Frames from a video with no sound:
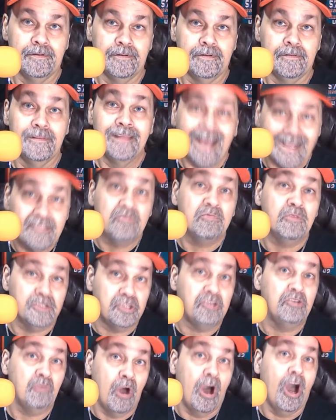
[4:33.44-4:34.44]
That's
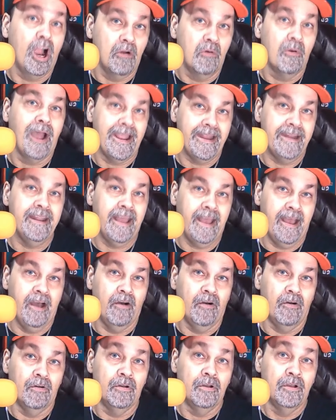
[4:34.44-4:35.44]
what you are right
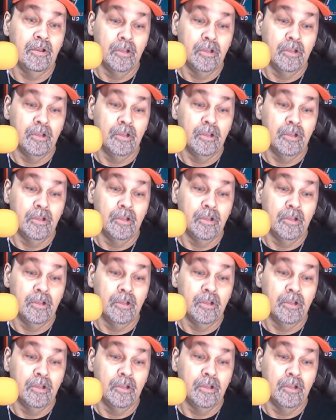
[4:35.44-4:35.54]
now.